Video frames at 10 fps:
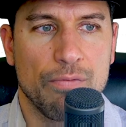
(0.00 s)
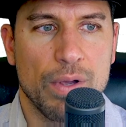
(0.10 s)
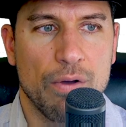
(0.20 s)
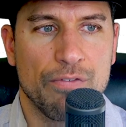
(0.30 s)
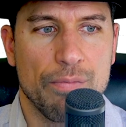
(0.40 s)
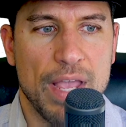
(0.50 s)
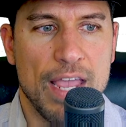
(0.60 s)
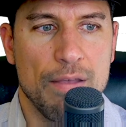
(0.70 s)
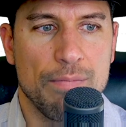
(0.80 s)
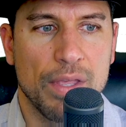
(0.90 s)
We go from
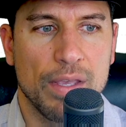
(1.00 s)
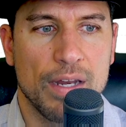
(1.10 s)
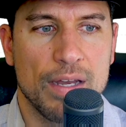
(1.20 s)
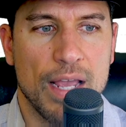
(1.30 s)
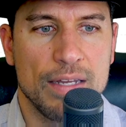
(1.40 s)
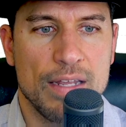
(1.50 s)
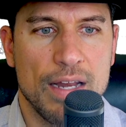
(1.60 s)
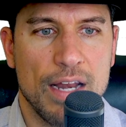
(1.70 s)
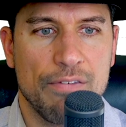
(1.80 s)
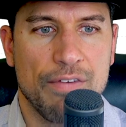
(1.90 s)
8 million in
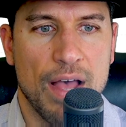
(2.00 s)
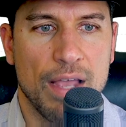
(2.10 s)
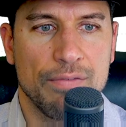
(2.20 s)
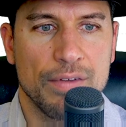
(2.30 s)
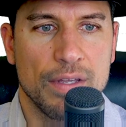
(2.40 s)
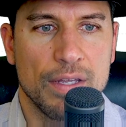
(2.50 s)
1985